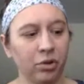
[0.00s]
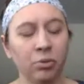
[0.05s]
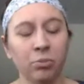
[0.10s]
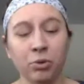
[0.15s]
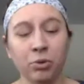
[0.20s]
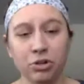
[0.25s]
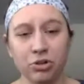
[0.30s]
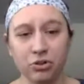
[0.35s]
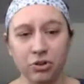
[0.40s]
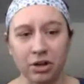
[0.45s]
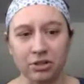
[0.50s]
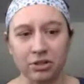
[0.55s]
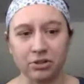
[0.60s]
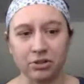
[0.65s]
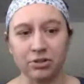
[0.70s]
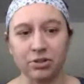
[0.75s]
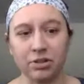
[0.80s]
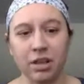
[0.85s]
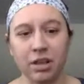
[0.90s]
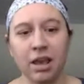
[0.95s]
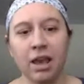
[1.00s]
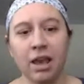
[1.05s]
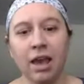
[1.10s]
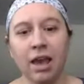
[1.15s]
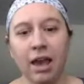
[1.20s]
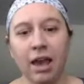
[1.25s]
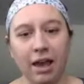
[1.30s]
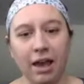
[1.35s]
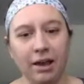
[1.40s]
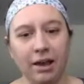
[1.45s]
moisturizers.
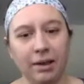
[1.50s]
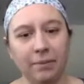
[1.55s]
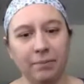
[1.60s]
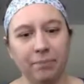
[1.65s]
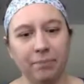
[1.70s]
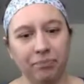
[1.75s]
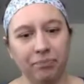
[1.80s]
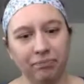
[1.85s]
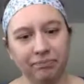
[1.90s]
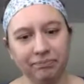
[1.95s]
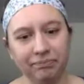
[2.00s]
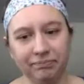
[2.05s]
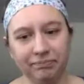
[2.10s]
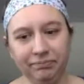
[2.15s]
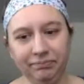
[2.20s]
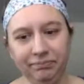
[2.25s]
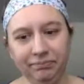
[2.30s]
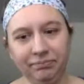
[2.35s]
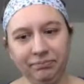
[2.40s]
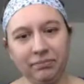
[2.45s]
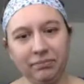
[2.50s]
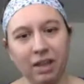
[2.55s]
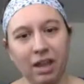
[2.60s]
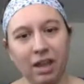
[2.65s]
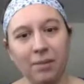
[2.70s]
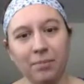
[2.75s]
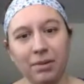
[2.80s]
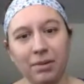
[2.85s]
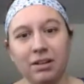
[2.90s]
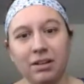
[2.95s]
Um,
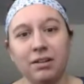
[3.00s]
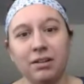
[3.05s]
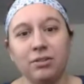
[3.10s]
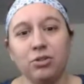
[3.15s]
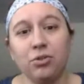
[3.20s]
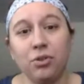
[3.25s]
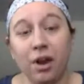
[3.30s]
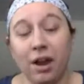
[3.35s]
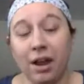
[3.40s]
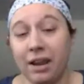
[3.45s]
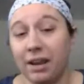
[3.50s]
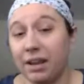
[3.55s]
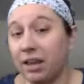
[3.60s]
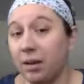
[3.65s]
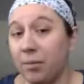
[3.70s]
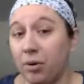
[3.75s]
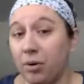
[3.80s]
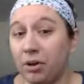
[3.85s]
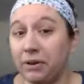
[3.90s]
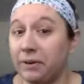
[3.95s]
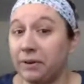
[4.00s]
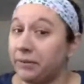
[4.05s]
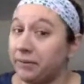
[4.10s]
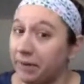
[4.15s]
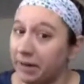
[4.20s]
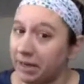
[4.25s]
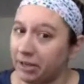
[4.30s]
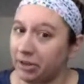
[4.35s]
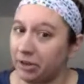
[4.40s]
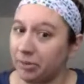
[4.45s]
I'm gonna try and come
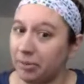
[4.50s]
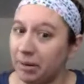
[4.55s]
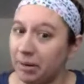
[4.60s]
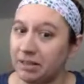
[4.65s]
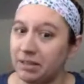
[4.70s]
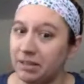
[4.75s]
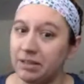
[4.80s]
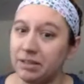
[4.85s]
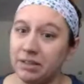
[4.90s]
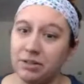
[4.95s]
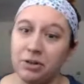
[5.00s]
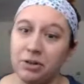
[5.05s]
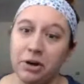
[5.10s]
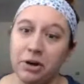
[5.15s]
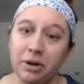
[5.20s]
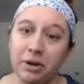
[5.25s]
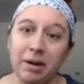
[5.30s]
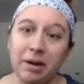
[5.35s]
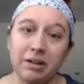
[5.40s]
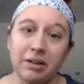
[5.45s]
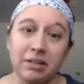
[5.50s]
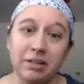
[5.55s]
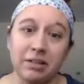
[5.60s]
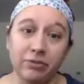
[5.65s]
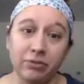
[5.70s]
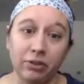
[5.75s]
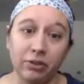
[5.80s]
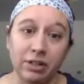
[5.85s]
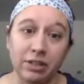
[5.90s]
on a regular basis and talk about